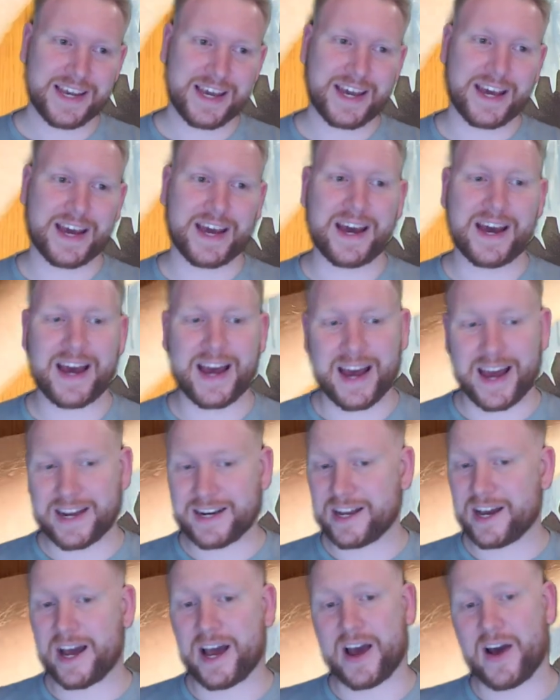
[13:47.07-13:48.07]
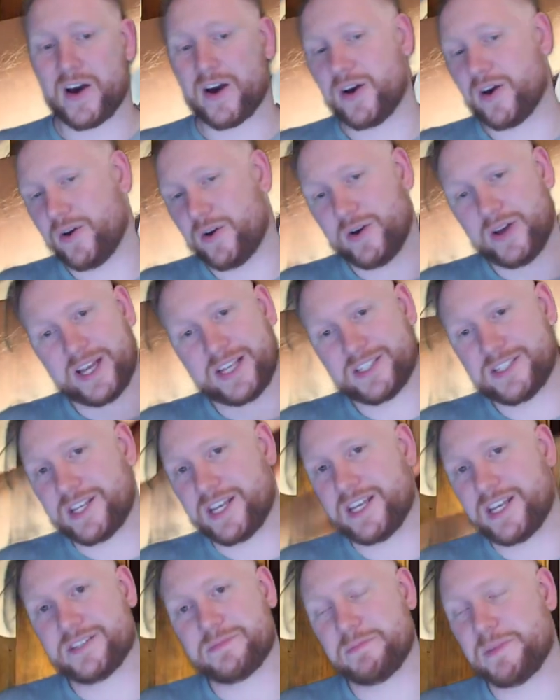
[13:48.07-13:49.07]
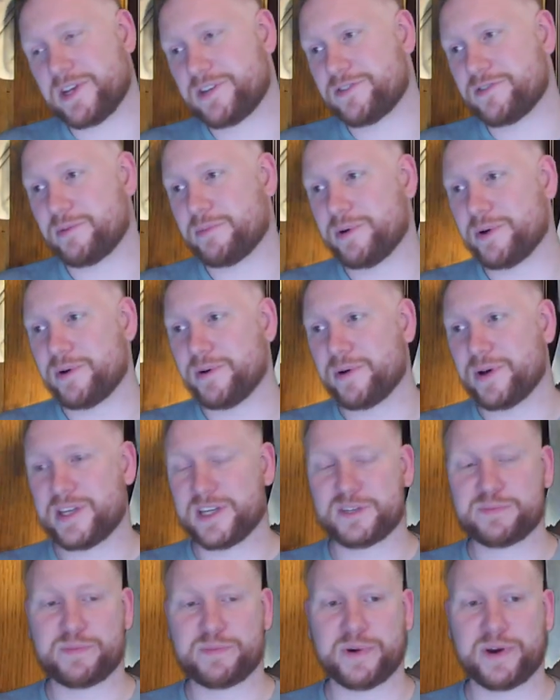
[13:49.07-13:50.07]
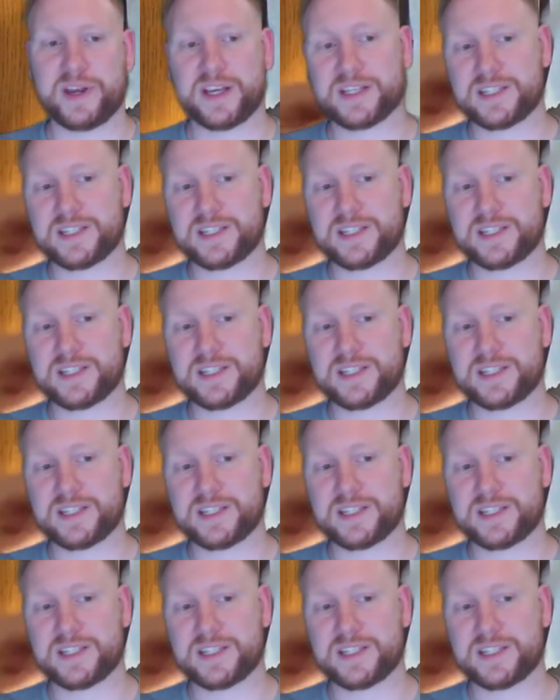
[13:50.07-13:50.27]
It's miserable at this point,